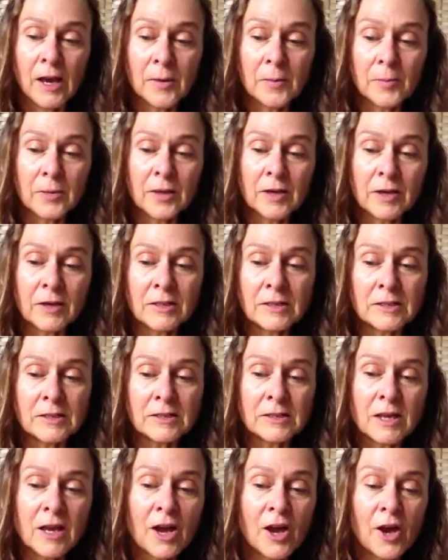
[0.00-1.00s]

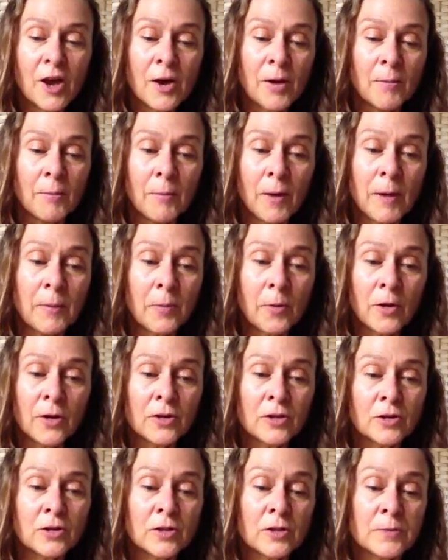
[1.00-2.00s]
Because my
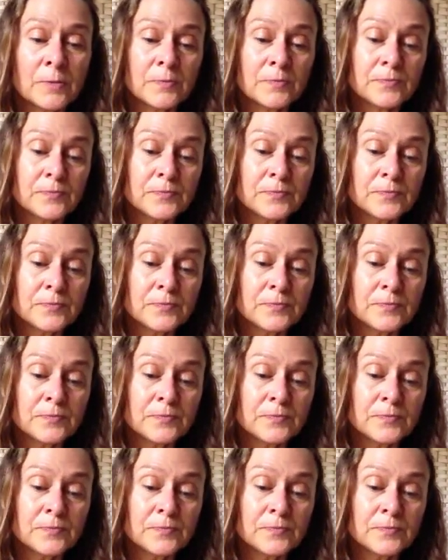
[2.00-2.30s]
partner